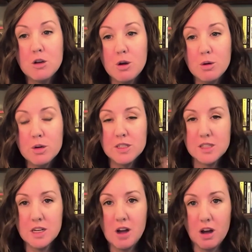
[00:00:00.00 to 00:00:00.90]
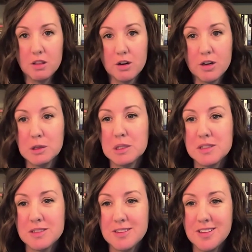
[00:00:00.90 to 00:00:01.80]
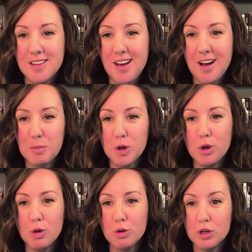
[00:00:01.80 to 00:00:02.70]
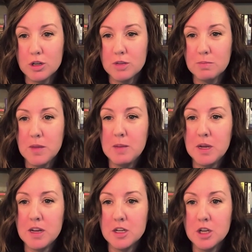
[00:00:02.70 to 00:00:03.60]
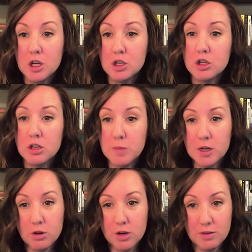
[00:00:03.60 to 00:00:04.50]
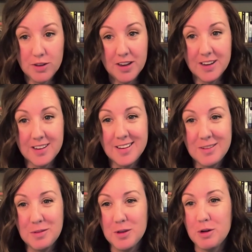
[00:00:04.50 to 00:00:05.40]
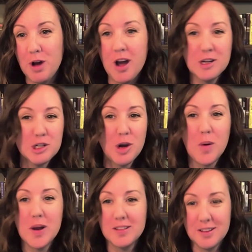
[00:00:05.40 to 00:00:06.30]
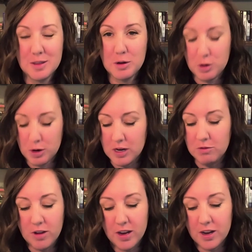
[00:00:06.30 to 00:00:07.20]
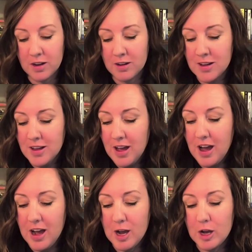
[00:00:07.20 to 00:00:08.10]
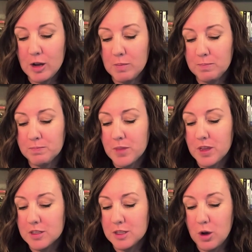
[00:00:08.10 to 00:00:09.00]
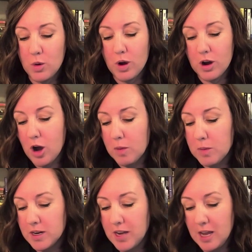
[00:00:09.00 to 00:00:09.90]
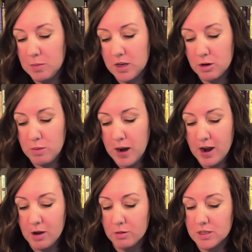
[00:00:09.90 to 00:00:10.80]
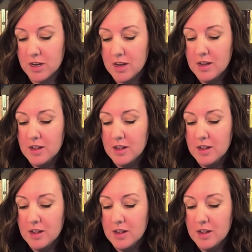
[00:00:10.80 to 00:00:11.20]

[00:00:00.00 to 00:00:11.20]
noticing others who maybe should be grieving. They're not showing that they're grieving. So a comment came in around,